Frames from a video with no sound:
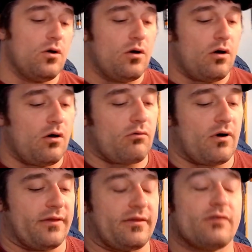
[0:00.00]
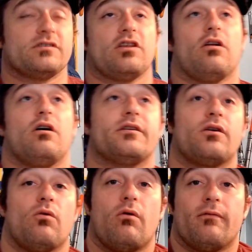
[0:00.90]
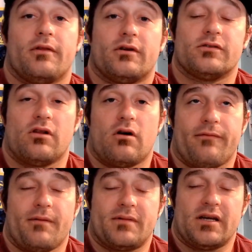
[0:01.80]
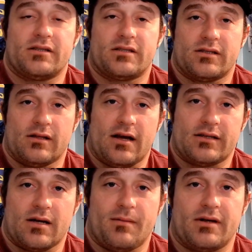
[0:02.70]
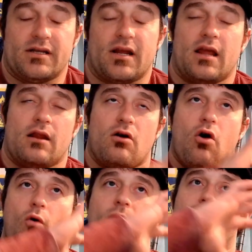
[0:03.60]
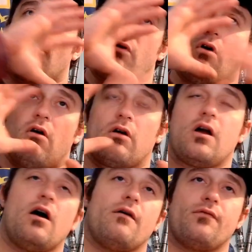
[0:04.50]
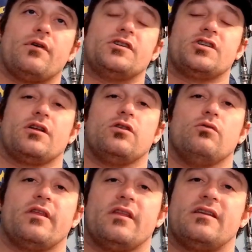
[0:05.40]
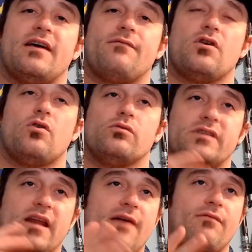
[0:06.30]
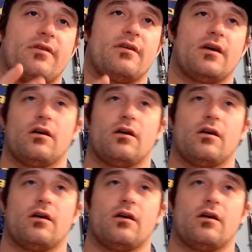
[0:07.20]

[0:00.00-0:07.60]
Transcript: Alright, there is a lot to go over. There's a lot of updates since the last time I did an overall coverage, including the dev notes and everything